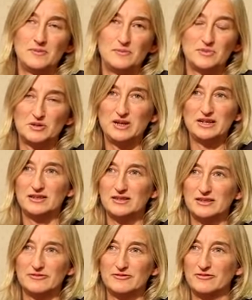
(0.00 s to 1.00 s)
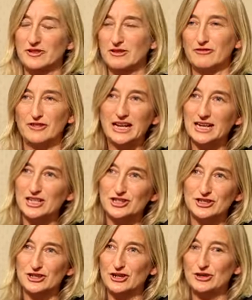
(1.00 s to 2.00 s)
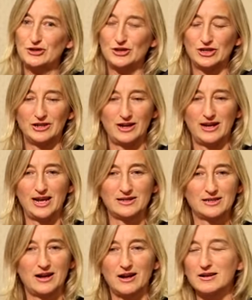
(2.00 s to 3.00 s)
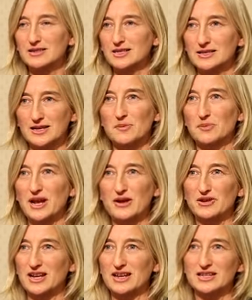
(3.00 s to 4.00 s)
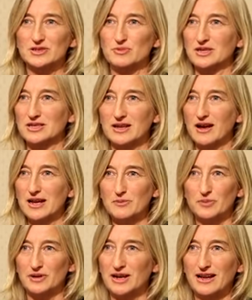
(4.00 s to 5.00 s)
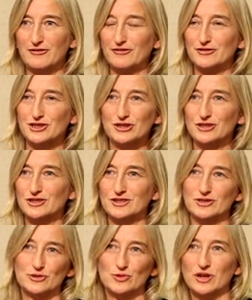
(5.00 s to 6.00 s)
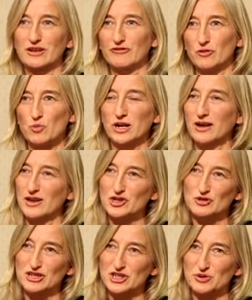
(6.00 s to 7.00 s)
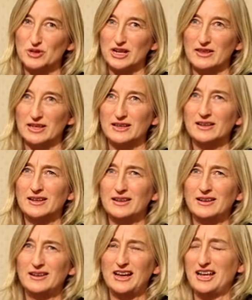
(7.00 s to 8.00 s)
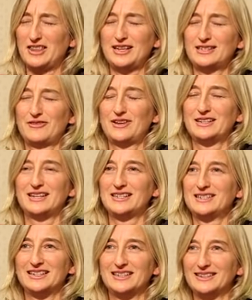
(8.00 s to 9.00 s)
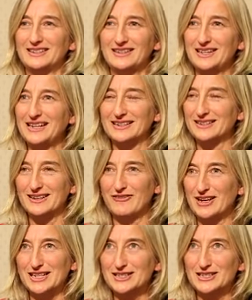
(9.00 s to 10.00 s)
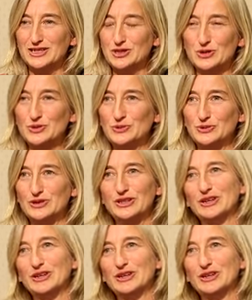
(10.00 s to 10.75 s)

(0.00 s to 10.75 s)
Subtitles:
speakers of English. You can connect classes up nowadays with Skype and have students talking from one country to another. That's a fantastic thing, a fantastic tool,